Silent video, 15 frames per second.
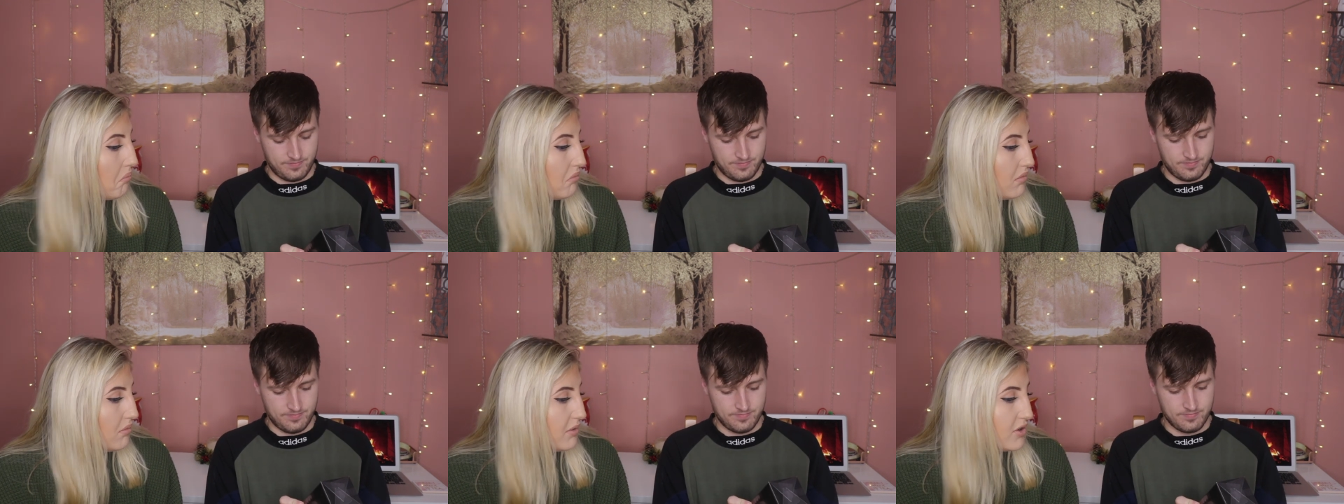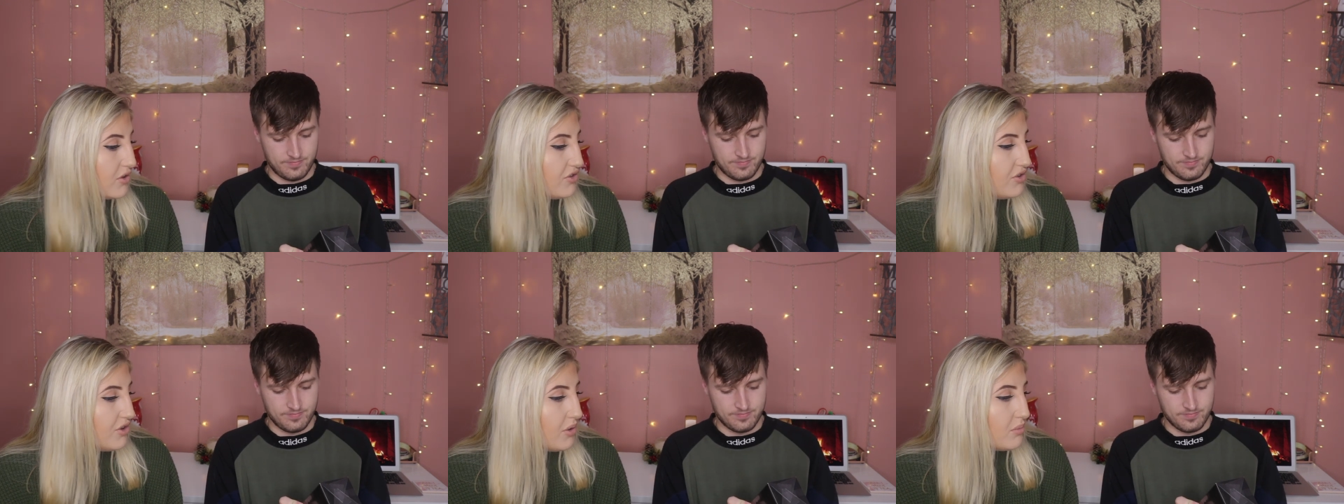Speaker 1: Because you
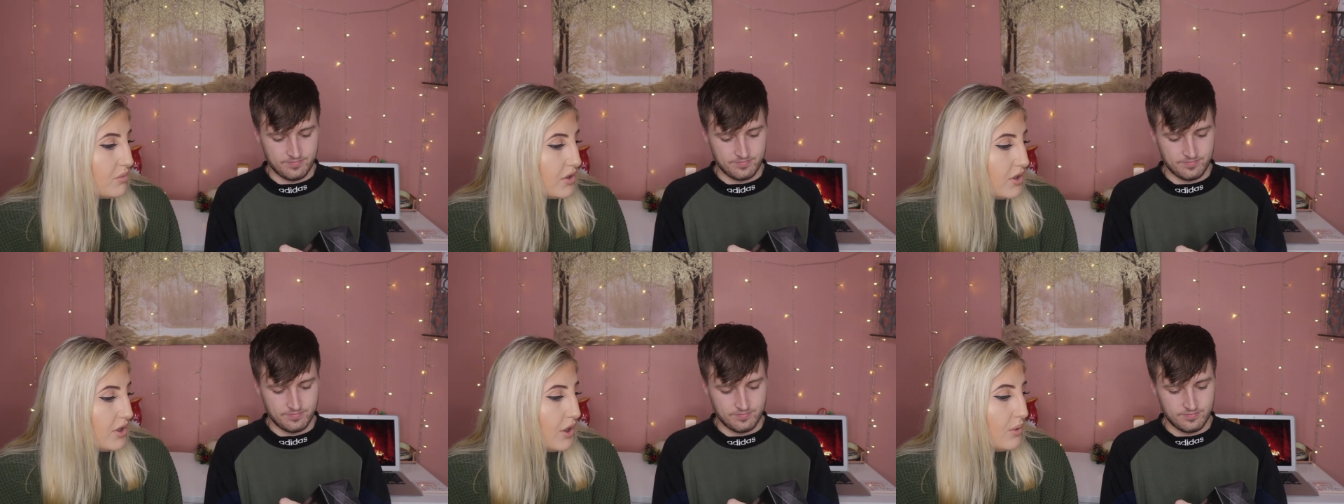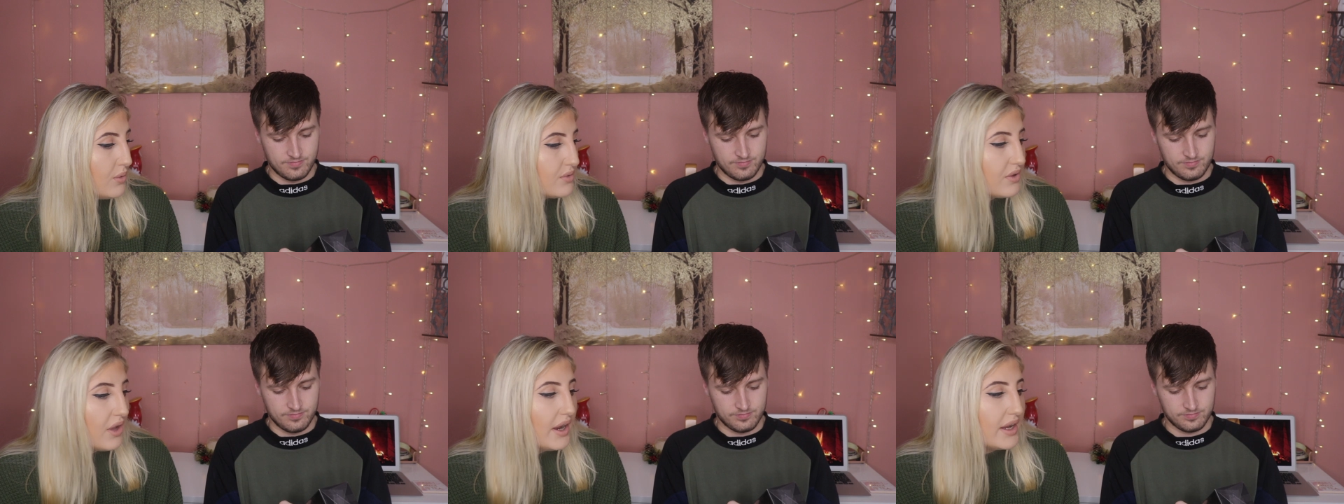don't want to use
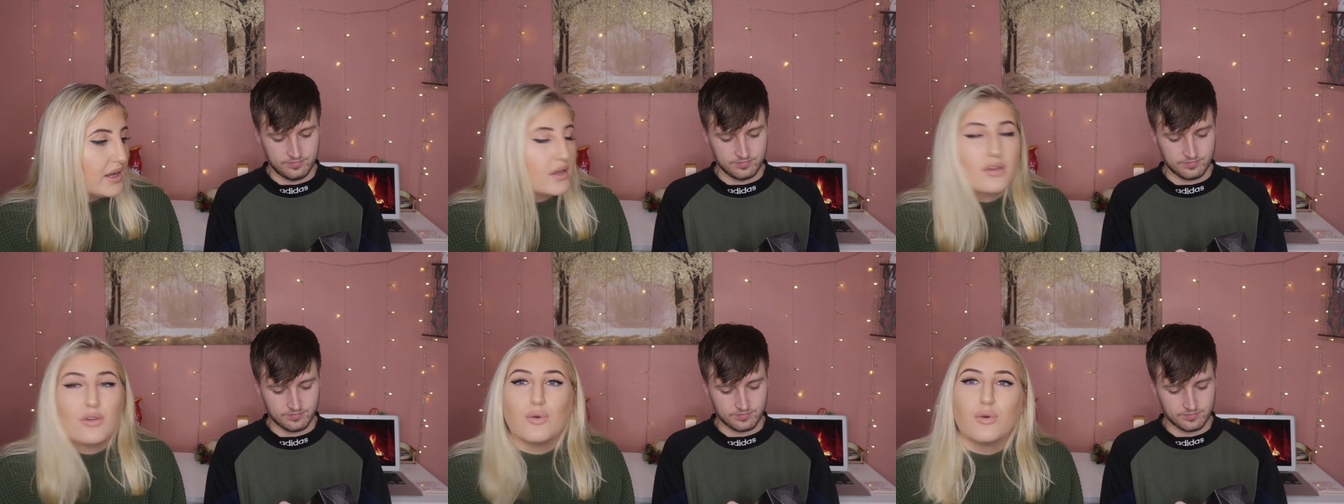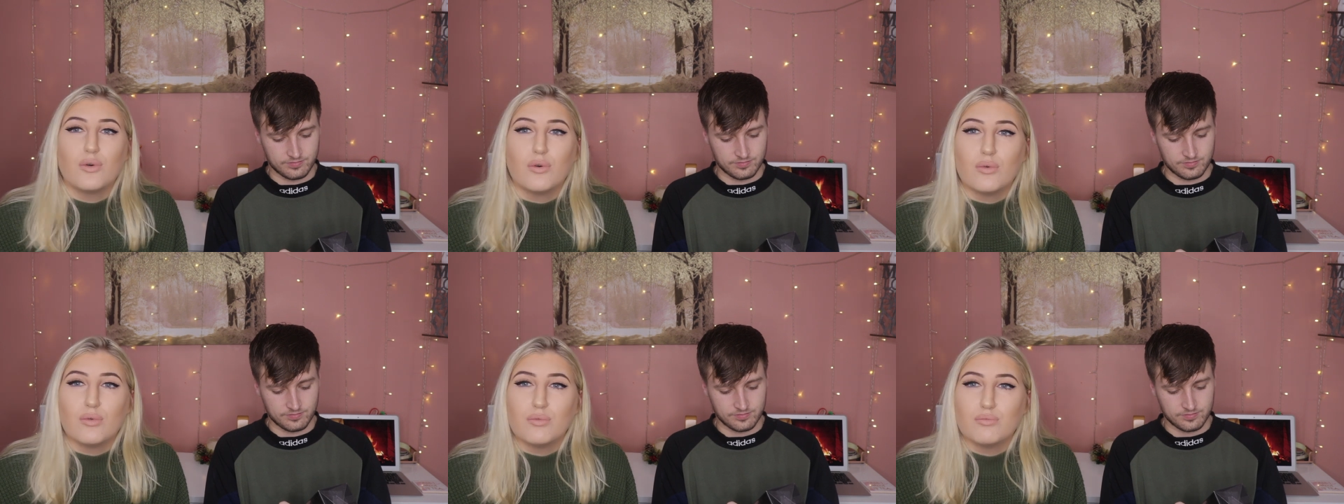like
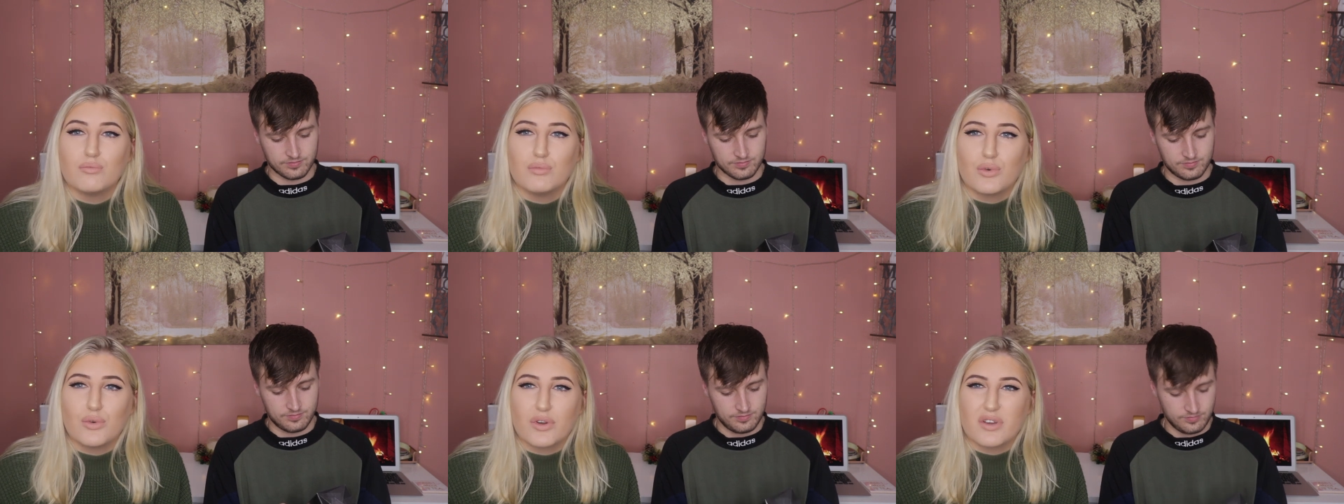your more